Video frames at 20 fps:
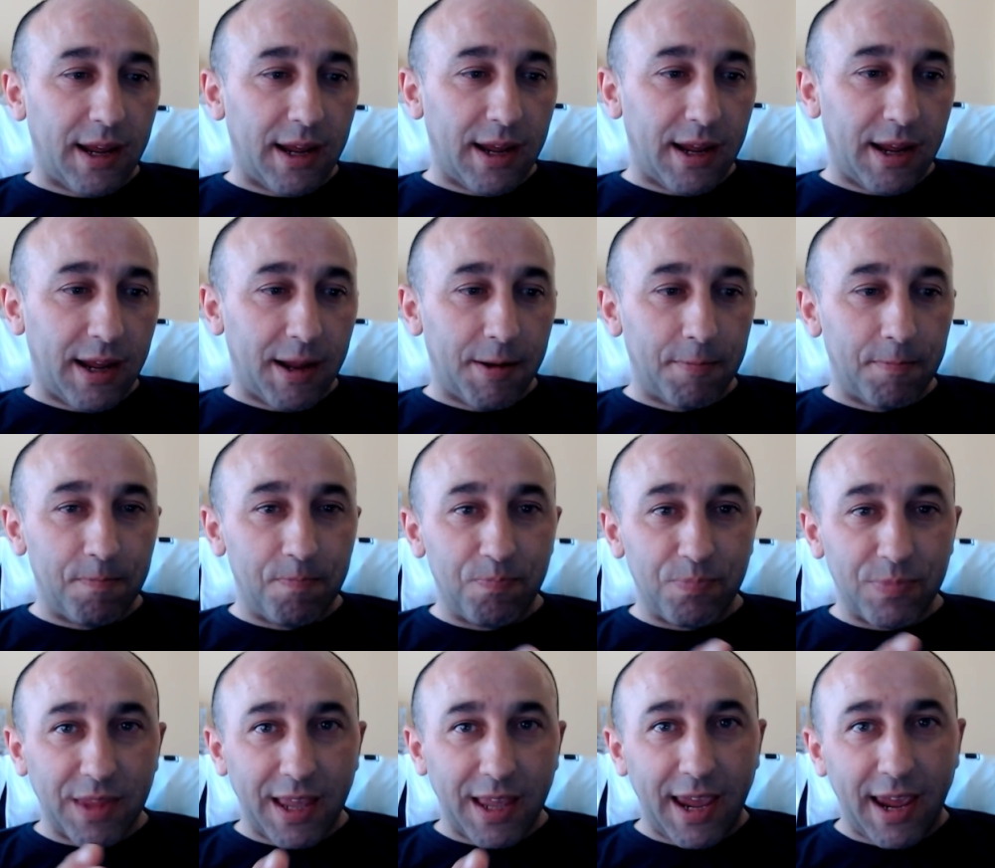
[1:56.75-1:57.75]

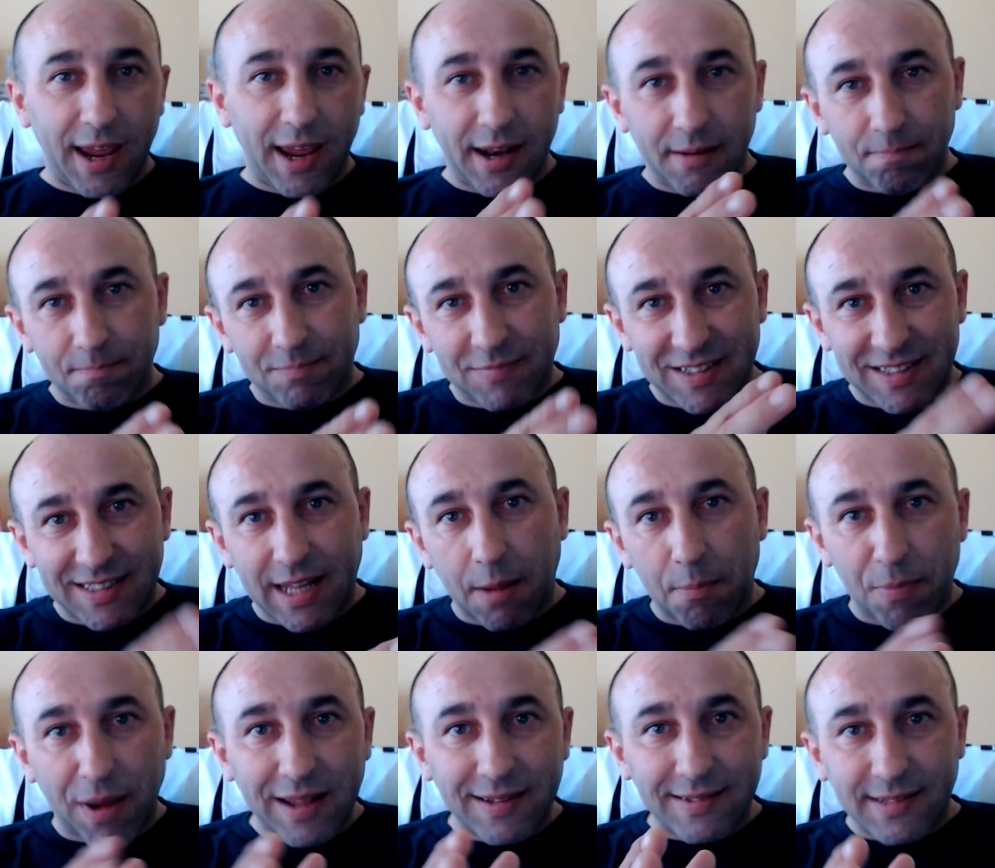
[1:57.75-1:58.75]
and
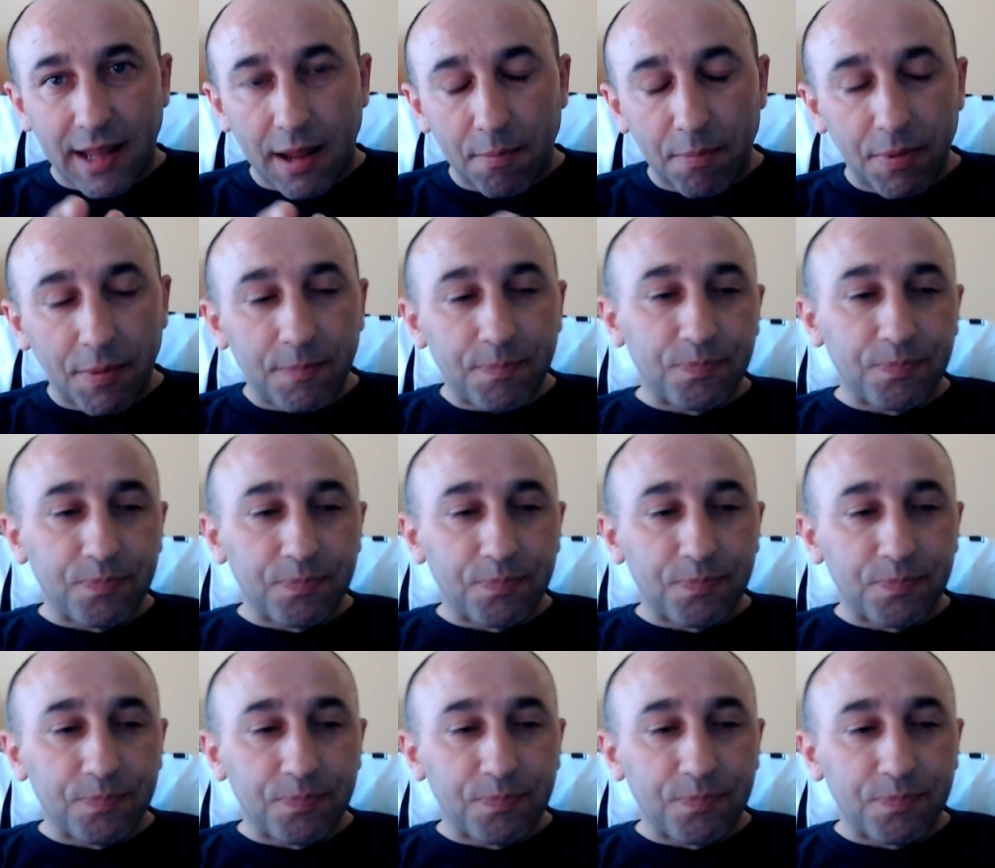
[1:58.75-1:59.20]
step by step.